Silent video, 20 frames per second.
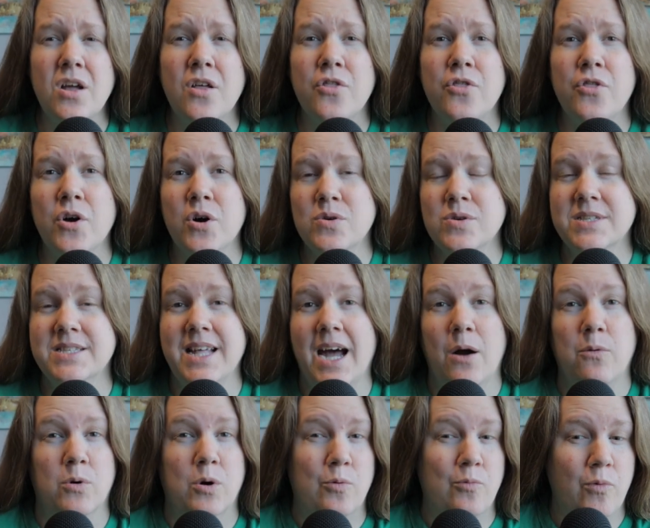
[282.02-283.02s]
those
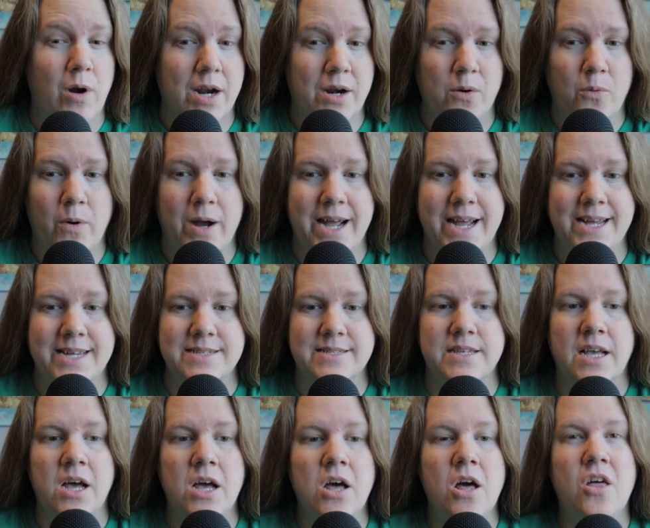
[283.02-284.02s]
that were runaways,
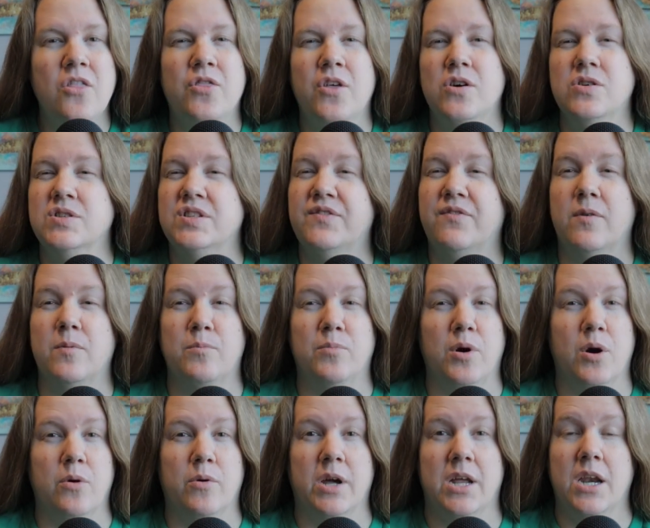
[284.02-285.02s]
those from
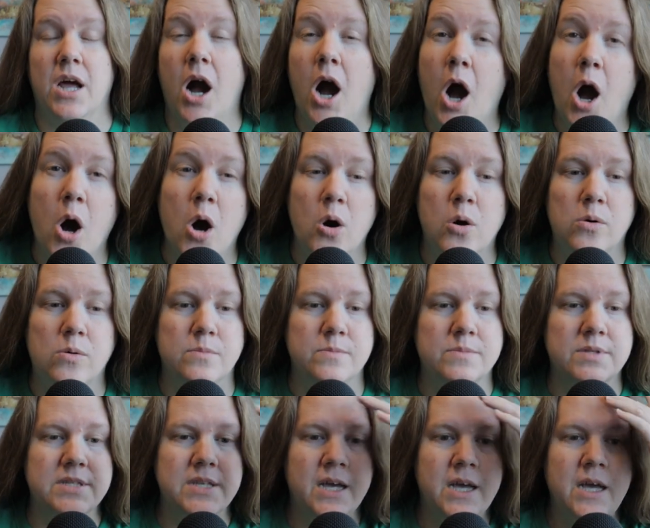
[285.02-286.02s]
broken
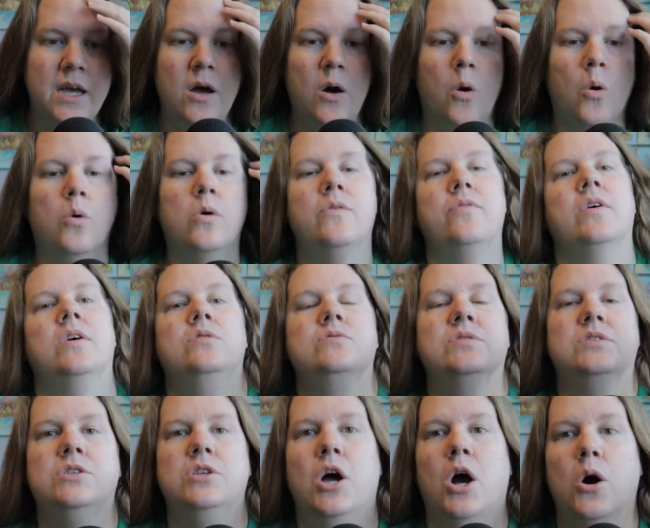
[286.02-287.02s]
homes, or
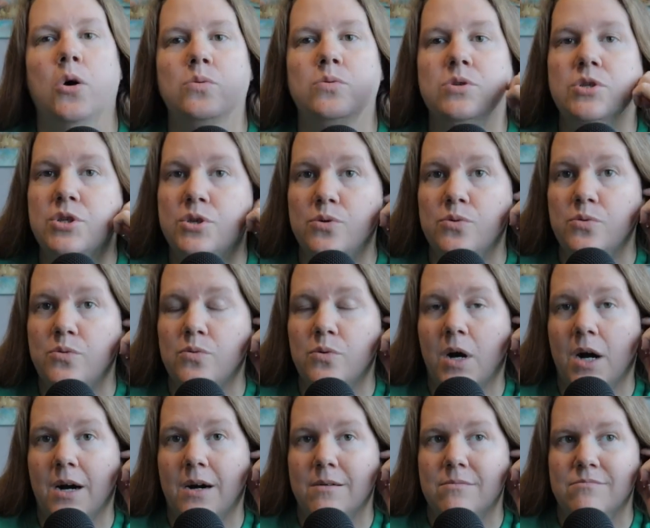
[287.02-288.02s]
those known to,
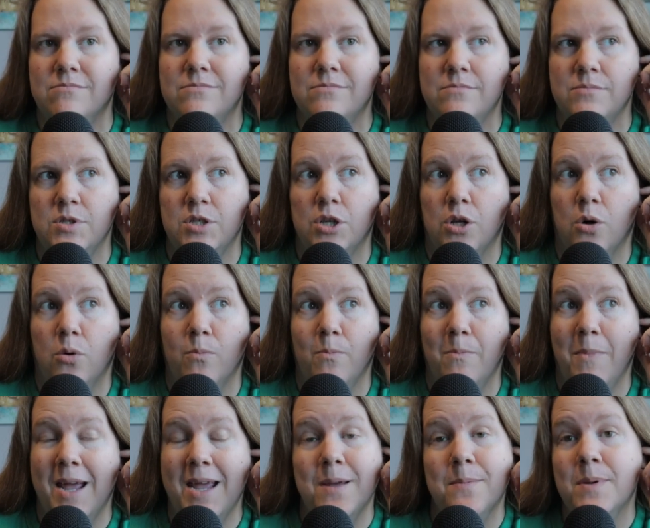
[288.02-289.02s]
you know,
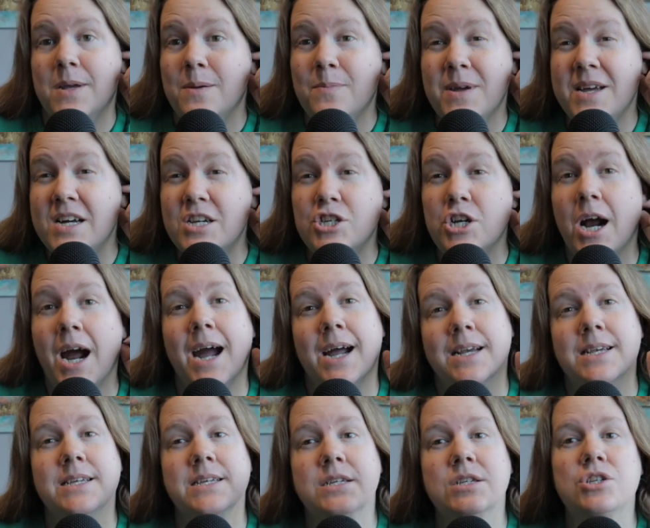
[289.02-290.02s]
maybe be
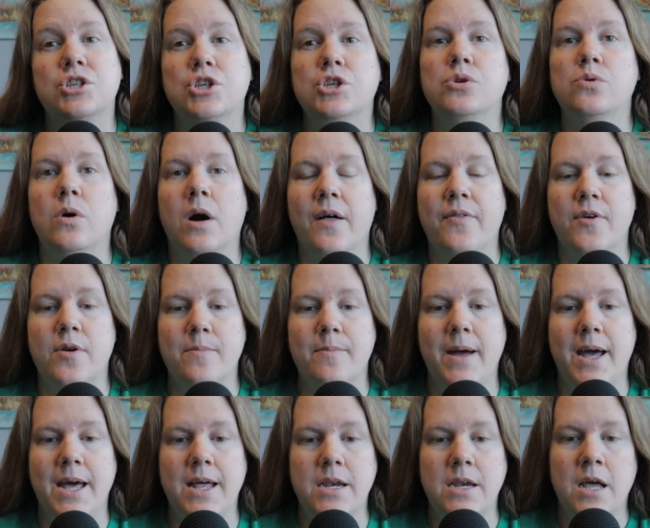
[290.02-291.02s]
attracted to other
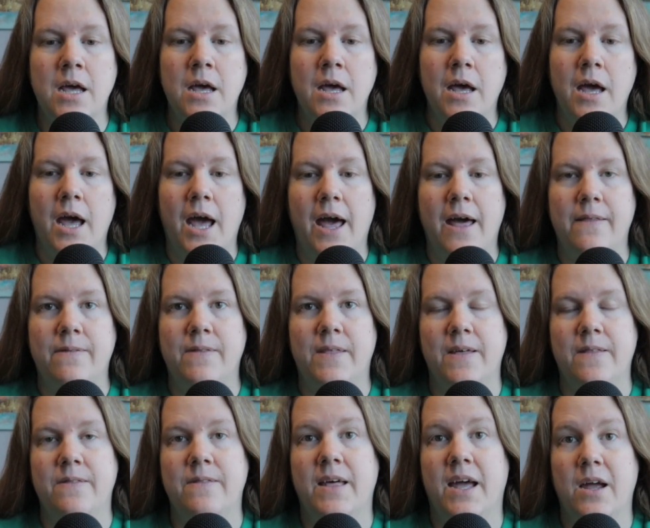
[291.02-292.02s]
men. And
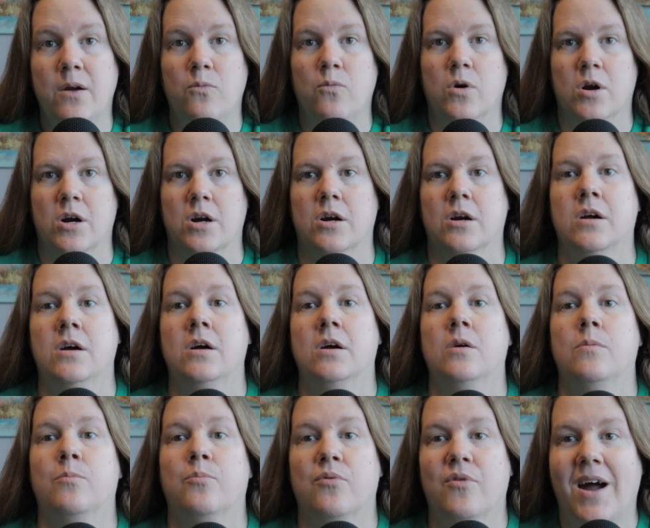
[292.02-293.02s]
then they were
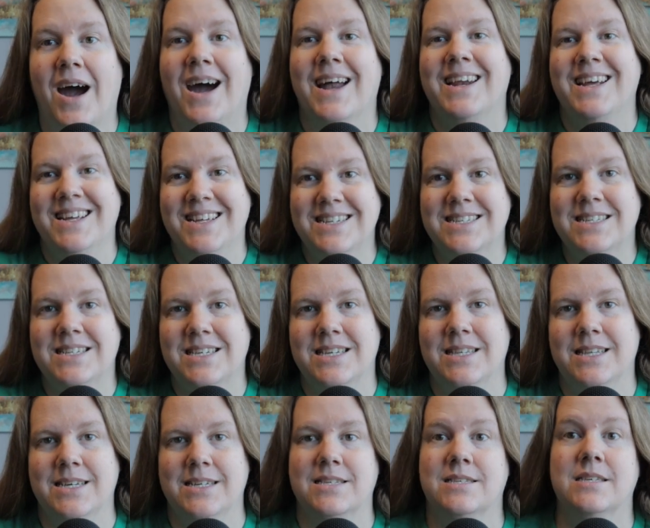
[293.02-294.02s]
brought into
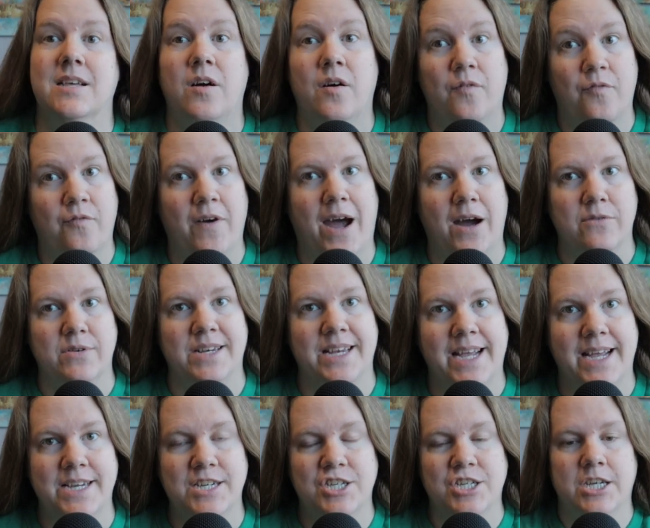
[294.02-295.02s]
this
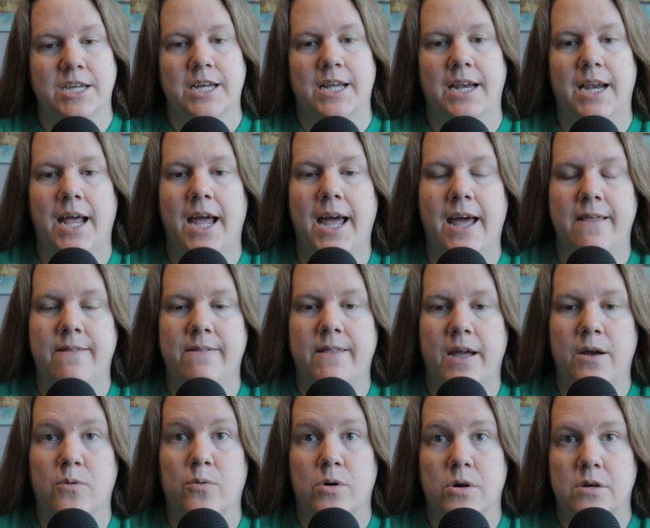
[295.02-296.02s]
foundation and
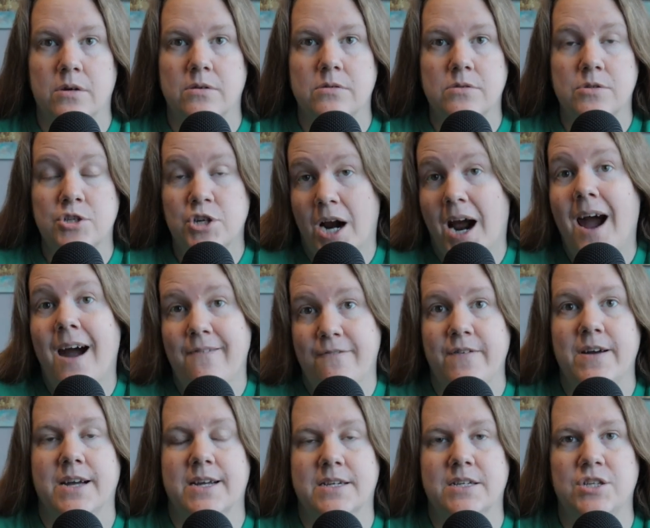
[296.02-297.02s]
they were
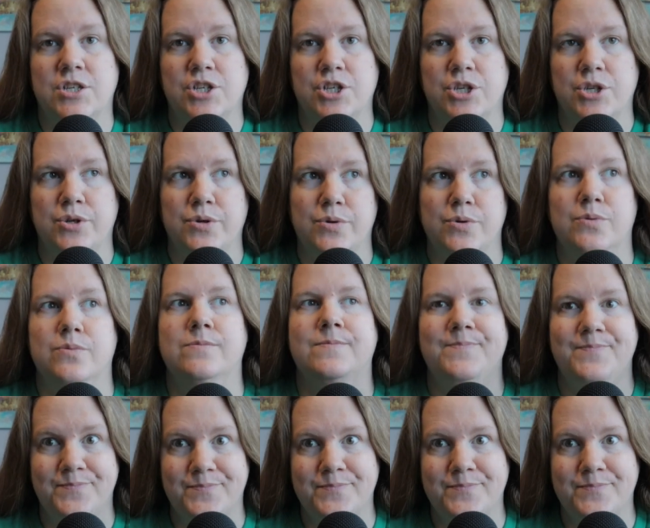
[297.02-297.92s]
trafficked to